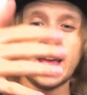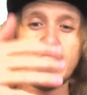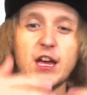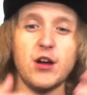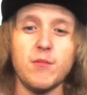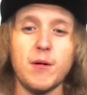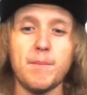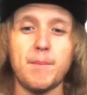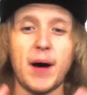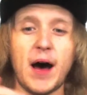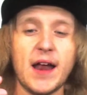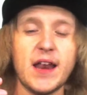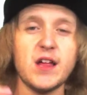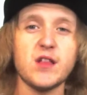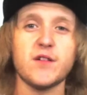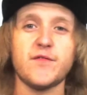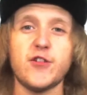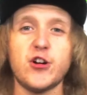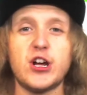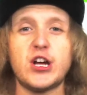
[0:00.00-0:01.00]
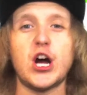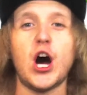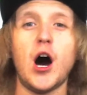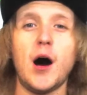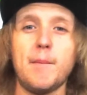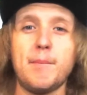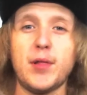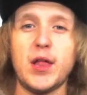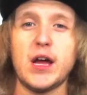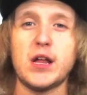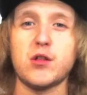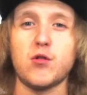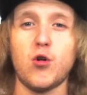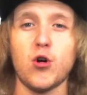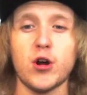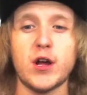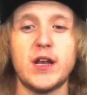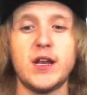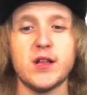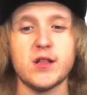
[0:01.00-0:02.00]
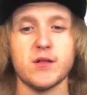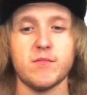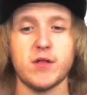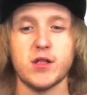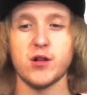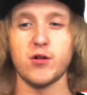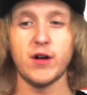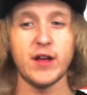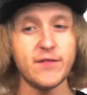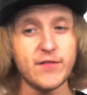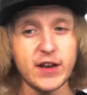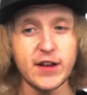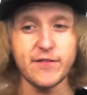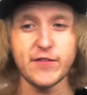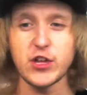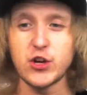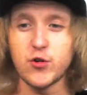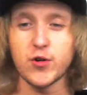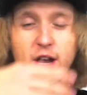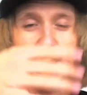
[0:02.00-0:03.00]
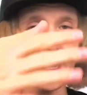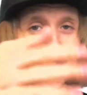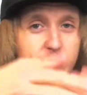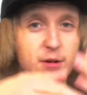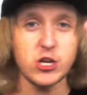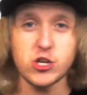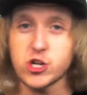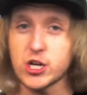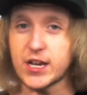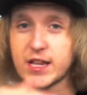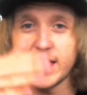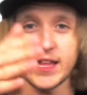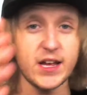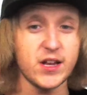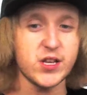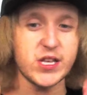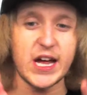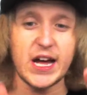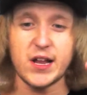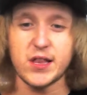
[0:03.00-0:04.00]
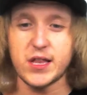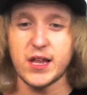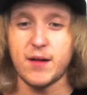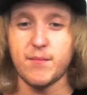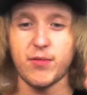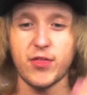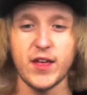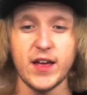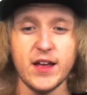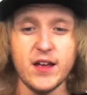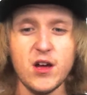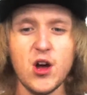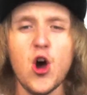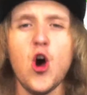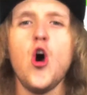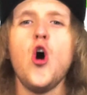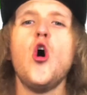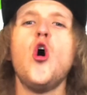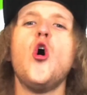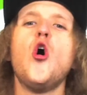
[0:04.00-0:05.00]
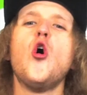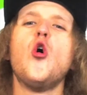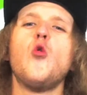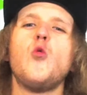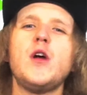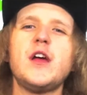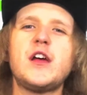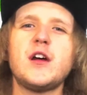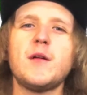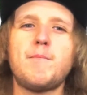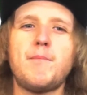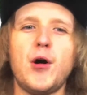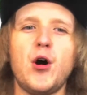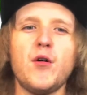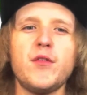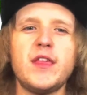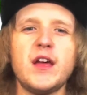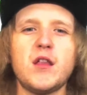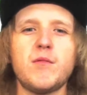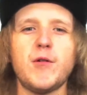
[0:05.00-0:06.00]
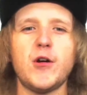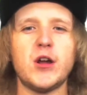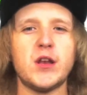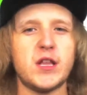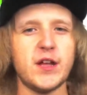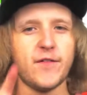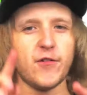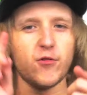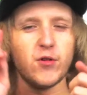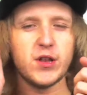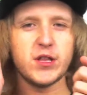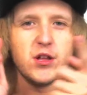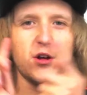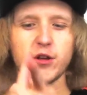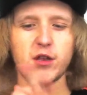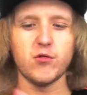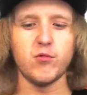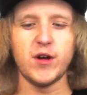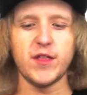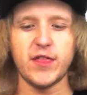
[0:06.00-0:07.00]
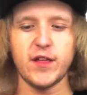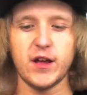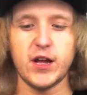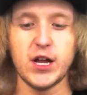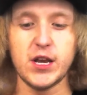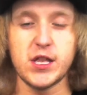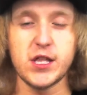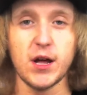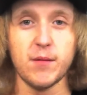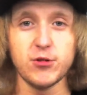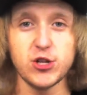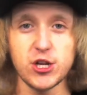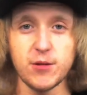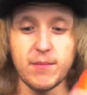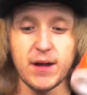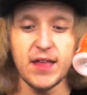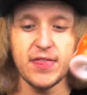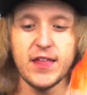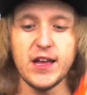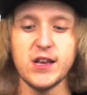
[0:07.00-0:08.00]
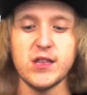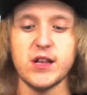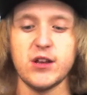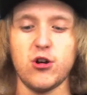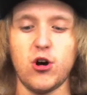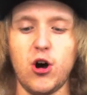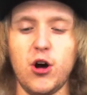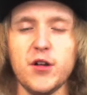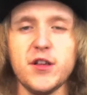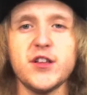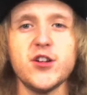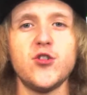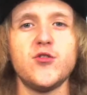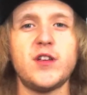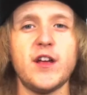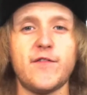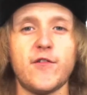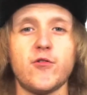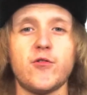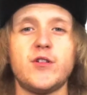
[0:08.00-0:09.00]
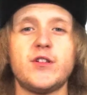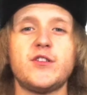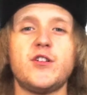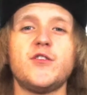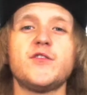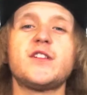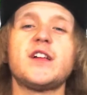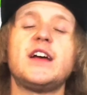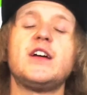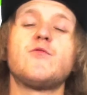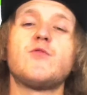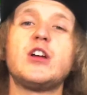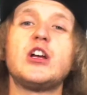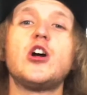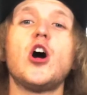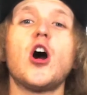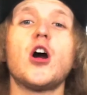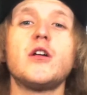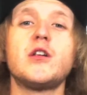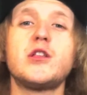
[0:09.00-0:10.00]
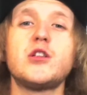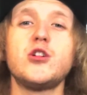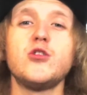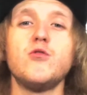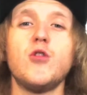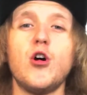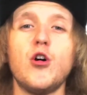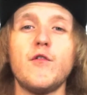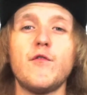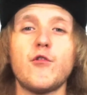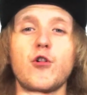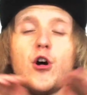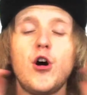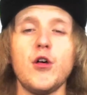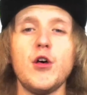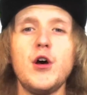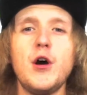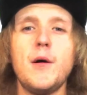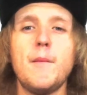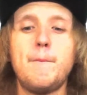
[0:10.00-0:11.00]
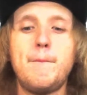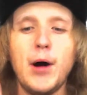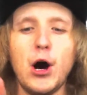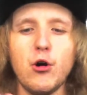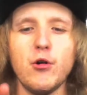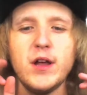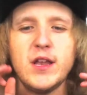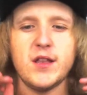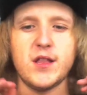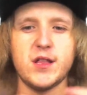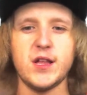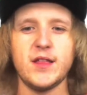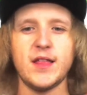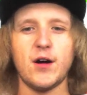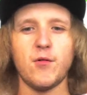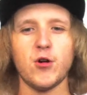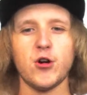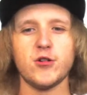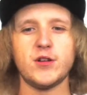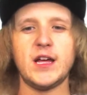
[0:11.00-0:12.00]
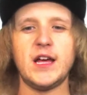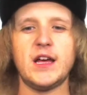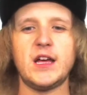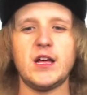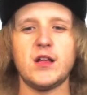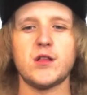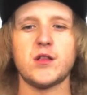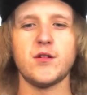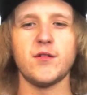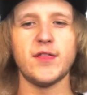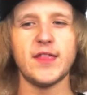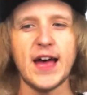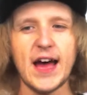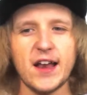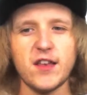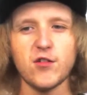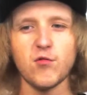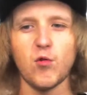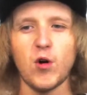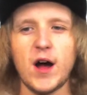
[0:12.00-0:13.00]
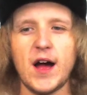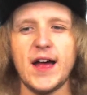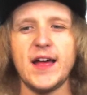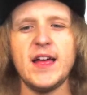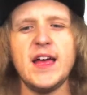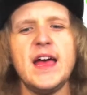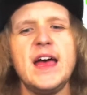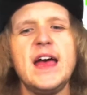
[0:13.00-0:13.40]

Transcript: human body is a very complex organism. So even if you and I could be treating the exact same thing, we could both experience different results with consumption methods and also different results in regards to overall potency that we're taking. So that's why,